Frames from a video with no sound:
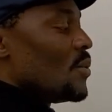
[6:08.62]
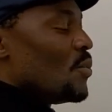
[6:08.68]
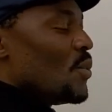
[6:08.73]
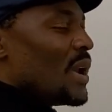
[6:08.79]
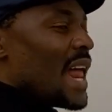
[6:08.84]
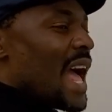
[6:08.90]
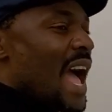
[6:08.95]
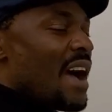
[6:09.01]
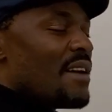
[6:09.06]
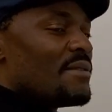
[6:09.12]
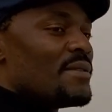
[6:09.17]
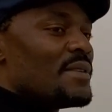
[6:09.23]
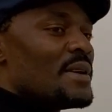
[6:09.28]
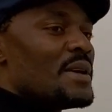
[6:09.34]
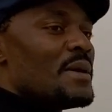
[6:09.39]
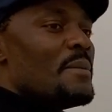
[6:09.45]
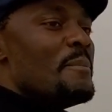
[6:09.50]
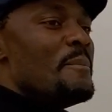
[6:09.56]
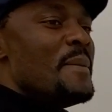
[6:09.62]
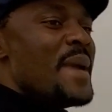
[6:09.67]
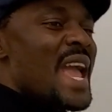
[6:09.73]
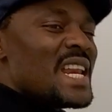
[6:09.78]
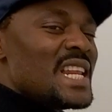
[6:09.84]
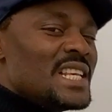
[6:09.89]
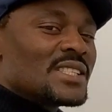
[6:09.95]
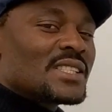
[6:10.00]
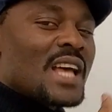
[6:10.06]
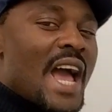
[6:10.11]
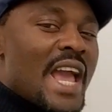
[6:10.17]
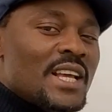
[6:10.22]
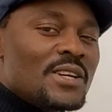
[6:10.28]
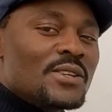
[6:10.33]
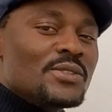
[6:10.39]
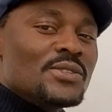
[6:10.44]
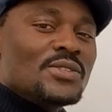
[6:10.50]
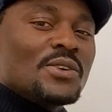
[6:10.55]
will have many
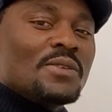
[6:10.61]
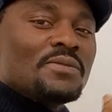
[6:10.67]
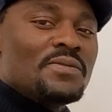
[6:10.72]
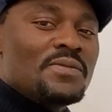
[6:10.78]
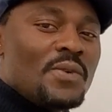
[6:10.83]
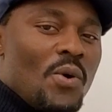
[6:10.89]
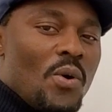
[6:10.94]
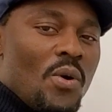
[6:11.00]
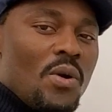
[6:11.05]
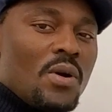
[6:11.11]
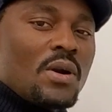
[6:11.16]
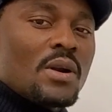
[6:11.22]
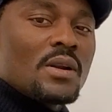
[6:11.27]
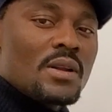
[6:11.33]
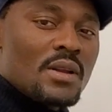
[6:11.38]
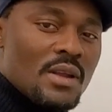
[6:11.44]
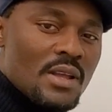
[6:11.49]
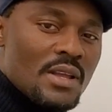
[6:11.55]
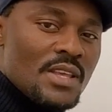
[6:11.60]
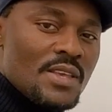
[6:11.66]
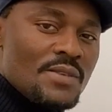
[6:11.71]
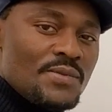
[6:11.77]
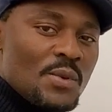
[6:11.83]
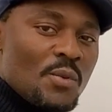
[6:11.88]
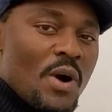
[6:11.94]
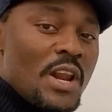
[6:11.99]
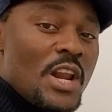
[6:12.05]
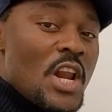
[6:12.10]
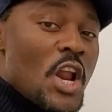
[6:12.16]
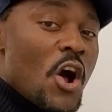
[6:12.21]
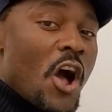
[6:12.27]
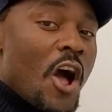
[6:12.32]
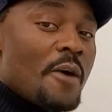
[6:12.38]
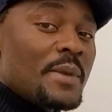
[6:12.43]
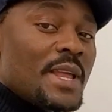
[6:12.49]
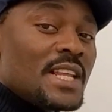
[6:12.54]
cycles of four. If you want to know
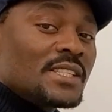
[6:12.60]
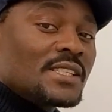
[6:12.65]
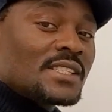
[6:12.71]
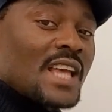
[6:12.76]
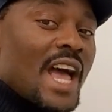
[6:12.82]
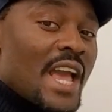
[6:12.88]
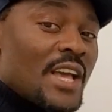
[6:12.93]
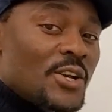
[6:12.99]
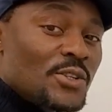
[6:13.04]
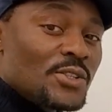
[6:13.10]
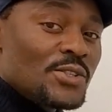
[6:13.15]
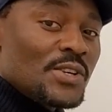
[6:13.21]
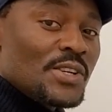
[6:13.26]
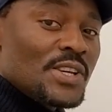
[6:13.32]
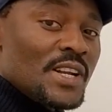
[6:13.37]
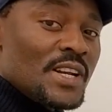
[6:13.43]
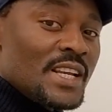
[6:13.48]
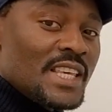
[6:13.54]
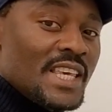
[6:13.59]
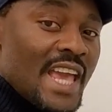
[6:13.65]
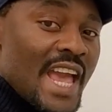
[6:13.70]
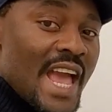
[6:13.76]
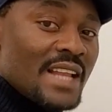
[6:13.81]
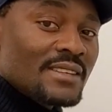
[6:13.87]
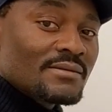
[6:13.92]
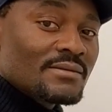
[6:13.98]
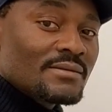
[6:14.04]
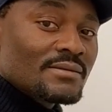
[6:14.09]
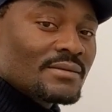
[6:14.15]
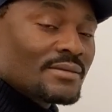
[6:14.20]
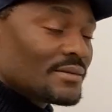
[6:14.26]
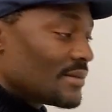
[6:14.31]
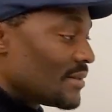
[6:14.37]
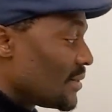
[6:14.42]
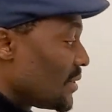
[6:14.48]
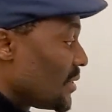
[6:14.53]
how many cycles you're going to get,
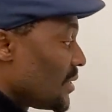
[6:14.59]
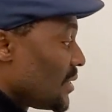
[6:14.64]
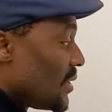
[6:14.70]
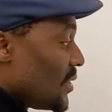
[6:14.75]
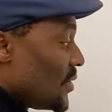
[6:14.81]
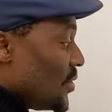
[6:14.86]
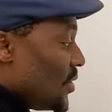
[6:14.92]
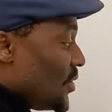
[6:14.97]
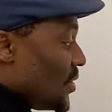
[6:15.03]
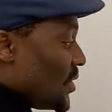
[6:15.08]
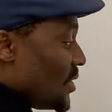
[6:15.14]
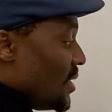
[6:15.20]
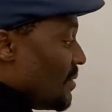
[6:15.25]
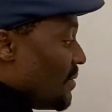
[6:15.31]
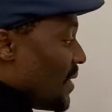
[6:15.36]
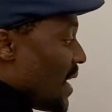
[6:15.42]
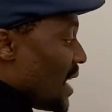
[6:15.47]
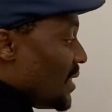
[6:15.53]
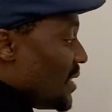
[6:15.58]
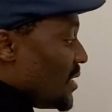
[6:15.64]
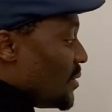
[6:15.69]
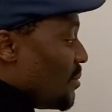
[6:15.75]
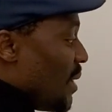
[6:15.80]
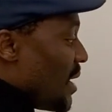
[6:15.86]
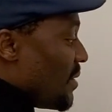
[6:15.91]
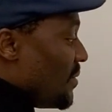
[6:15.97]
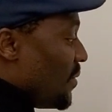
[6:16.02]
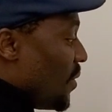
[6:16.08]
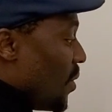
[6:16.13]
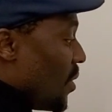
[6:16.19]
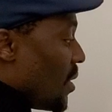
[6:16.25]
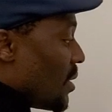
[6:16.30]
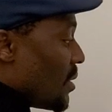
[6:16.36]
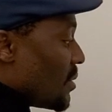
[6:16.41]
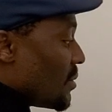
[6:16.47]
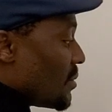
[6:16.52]
you just divide this by
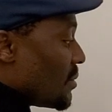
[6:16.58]
four